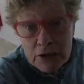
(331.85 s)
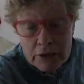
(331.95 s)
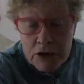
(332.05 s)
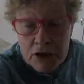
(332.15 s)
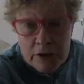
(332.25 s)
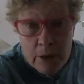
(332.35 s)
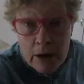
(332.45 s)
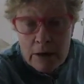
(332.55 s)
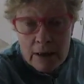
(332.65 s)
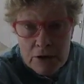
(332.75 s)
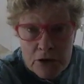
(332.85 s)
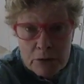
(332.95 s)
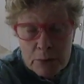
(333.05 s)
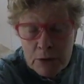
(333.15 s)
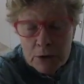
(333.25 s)
that nourishes my
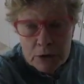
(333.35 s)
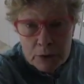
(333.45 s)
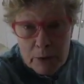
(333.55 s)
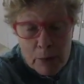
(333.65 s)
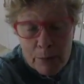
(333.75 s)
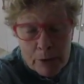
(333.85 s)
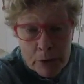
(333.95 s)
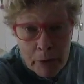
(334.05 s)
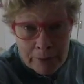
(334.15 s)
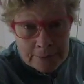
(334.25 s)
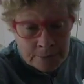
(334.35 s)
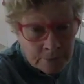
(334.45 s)
eyelashes would be good in my book.